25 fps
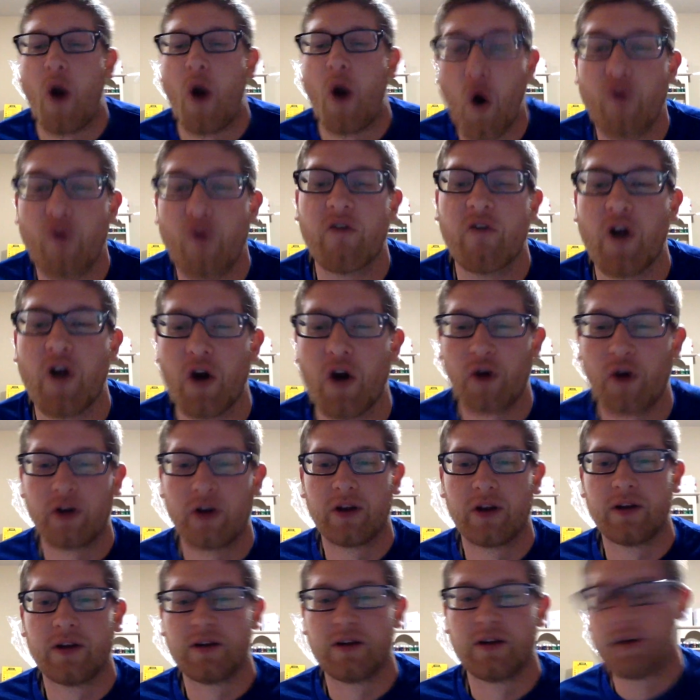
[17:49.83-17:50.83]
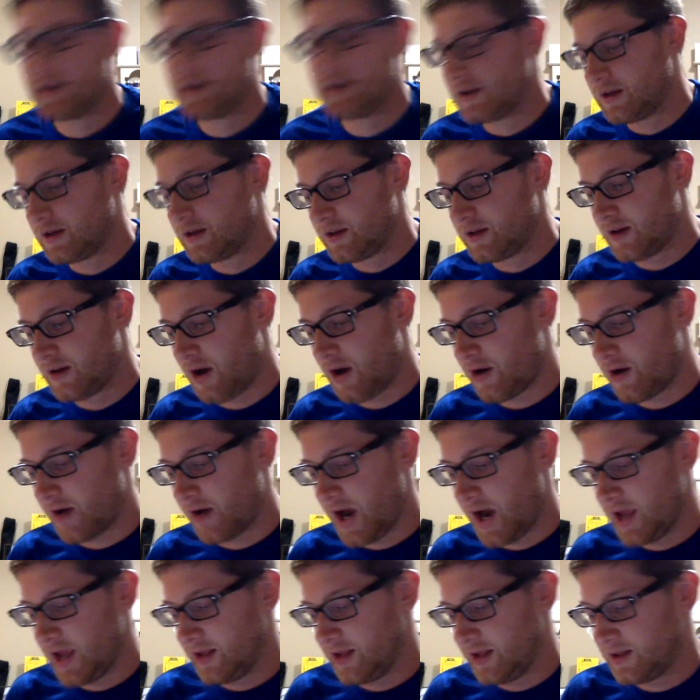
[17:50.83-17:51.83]
Over.
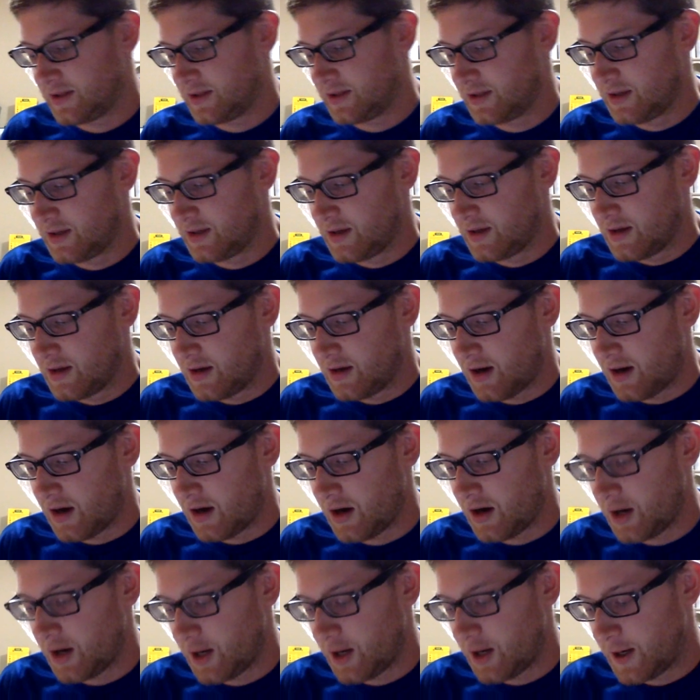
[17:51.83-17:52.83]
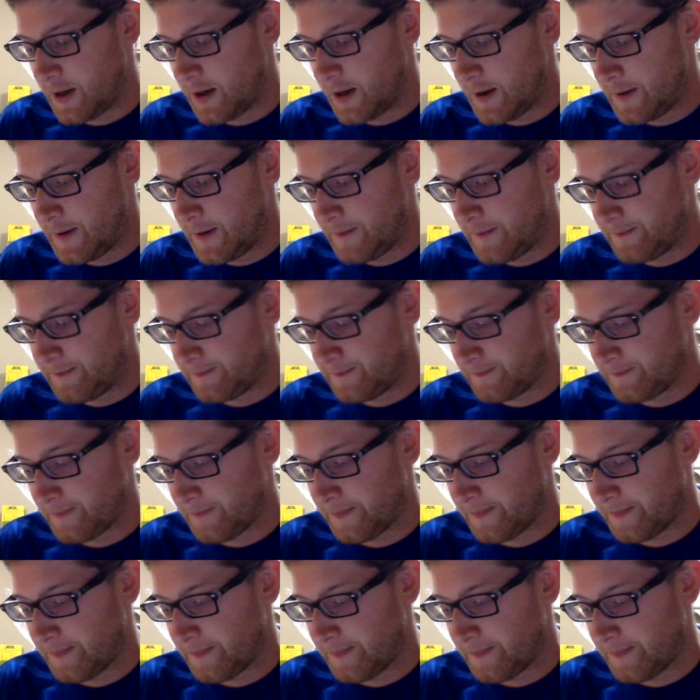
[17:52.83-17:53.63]
Alright? 49ers?